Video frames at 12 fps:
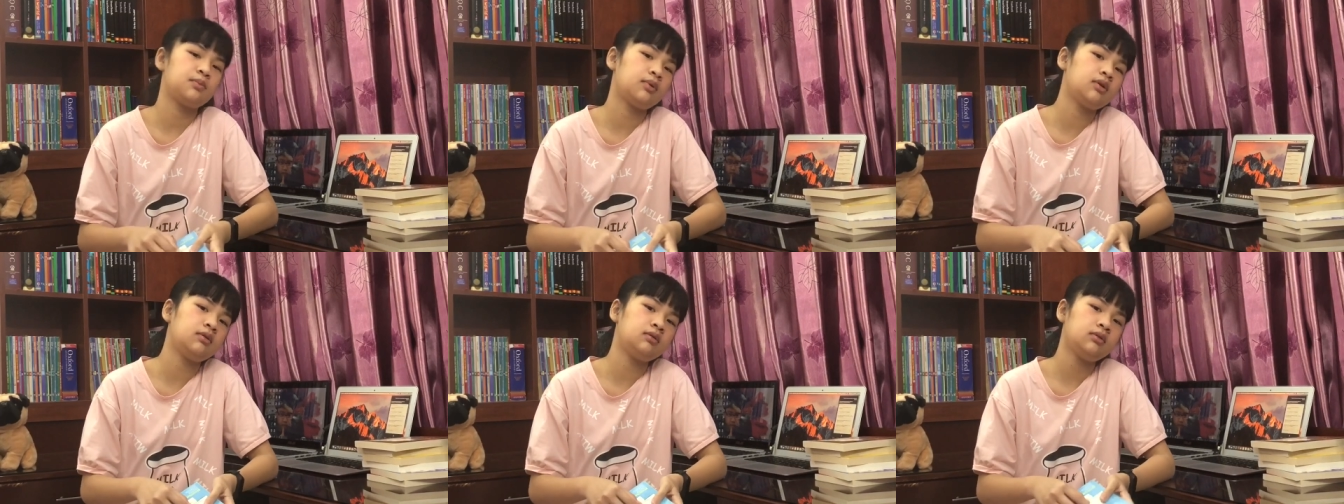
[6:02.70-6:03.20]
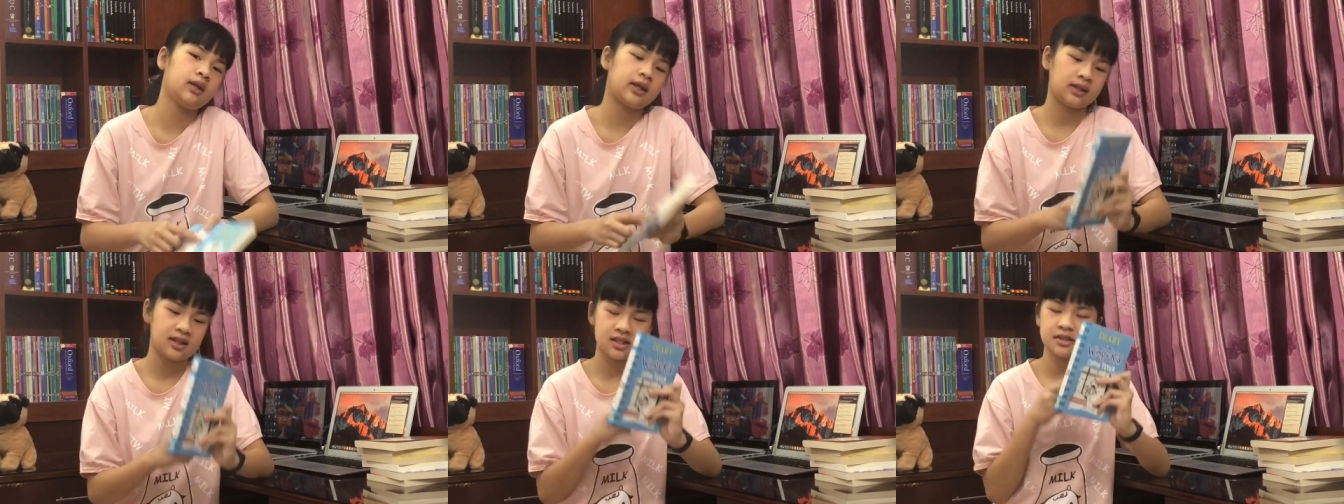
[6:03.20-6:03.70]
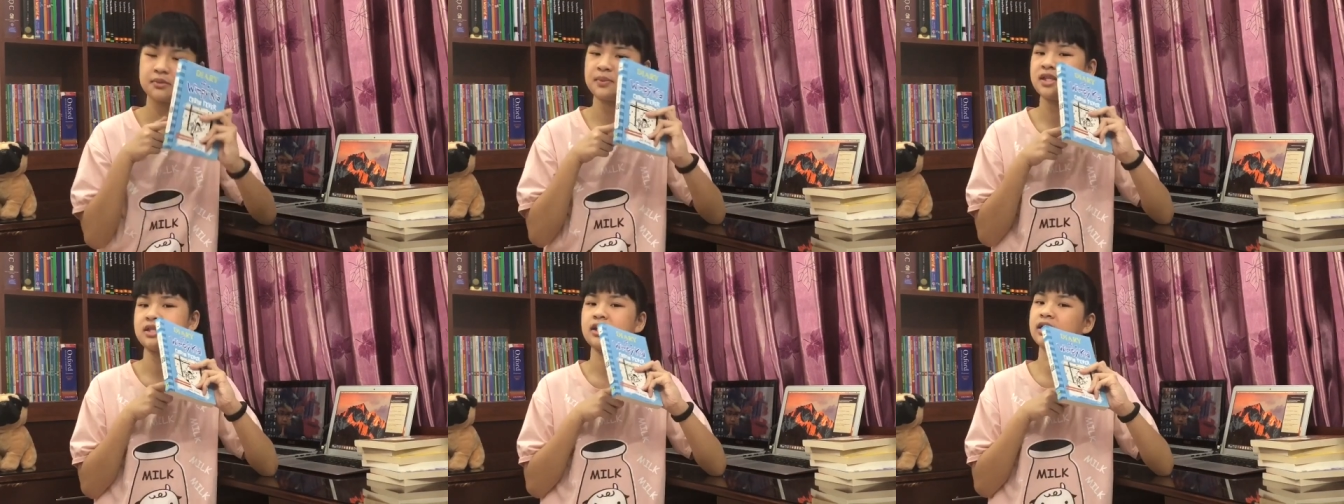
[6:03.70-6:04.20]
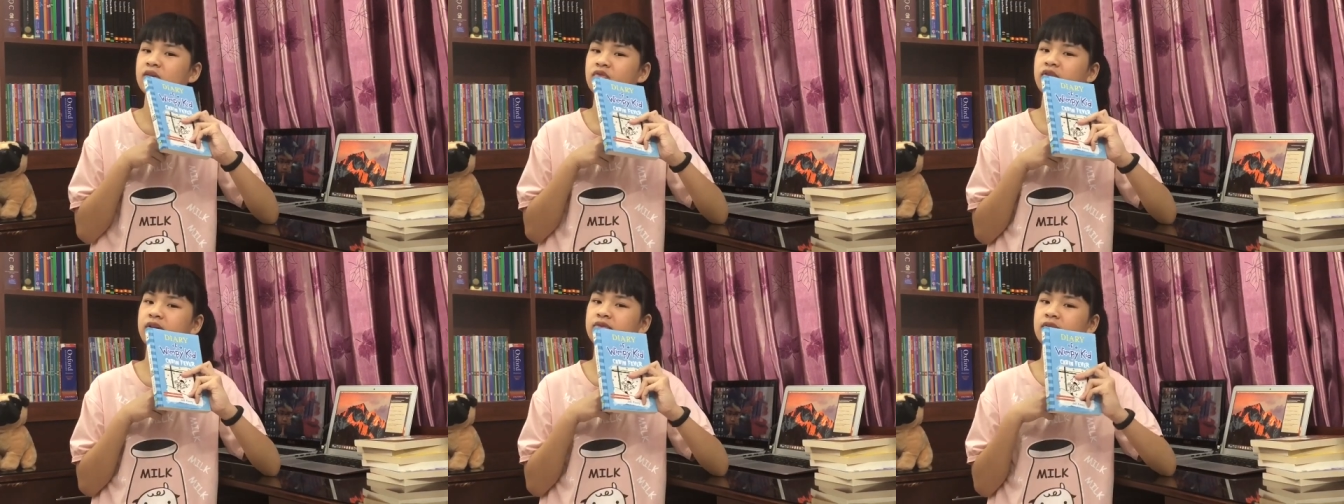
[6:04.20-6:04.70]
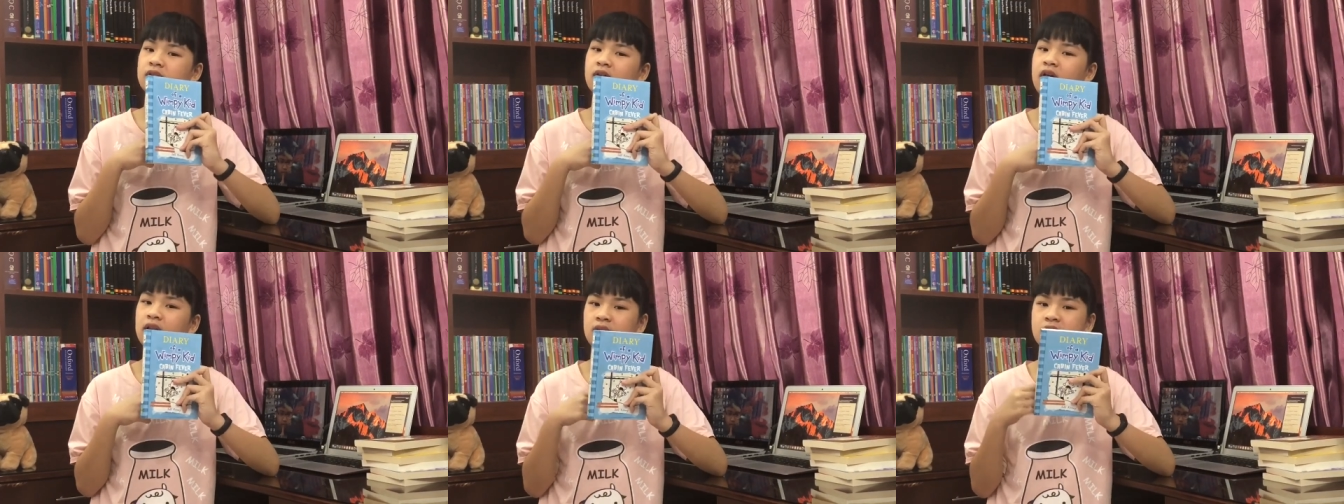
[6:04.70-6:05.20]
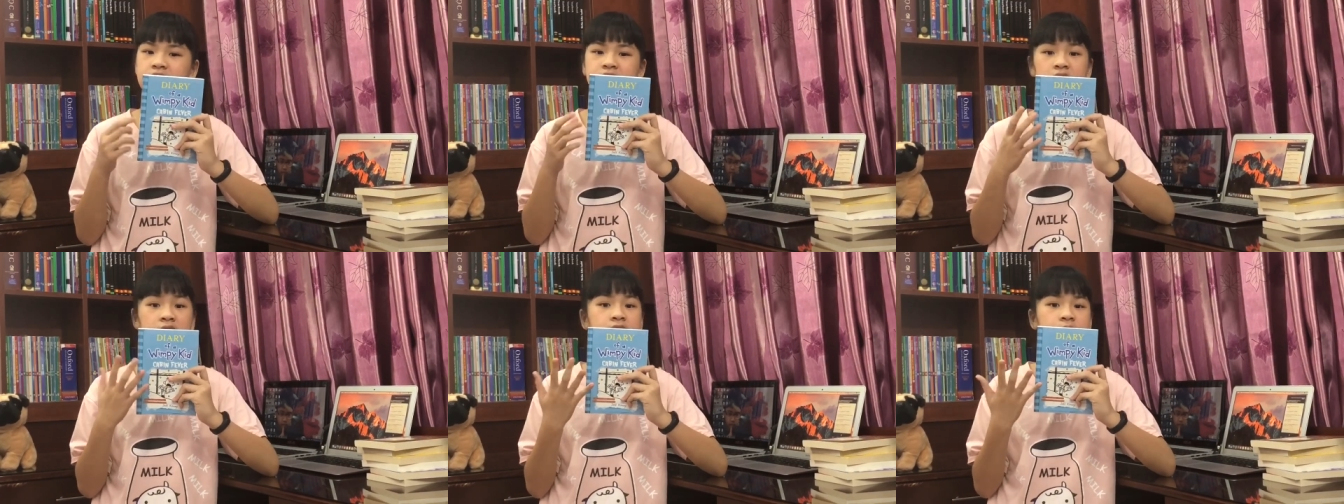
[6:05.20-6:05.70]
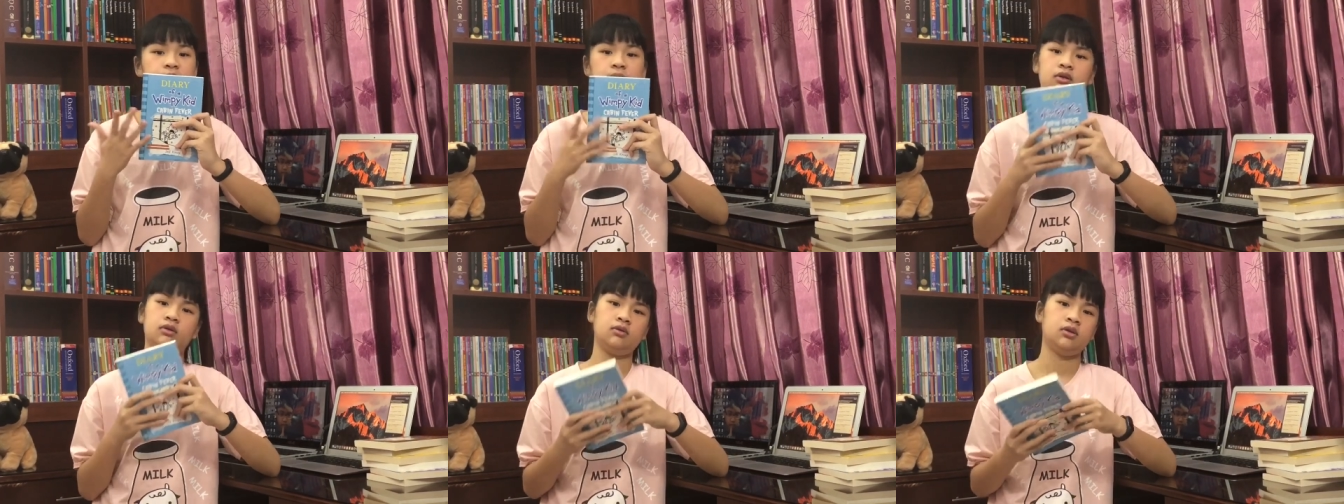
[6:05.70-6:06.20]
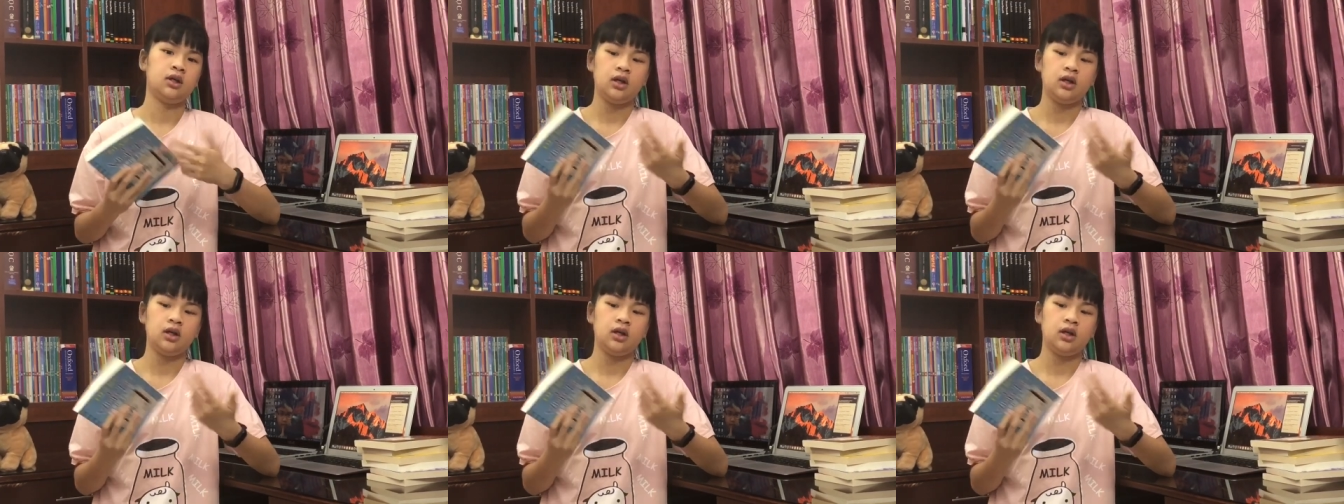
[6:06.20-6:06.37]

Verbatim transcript: blue, and this is my second favorite color. It's light blue.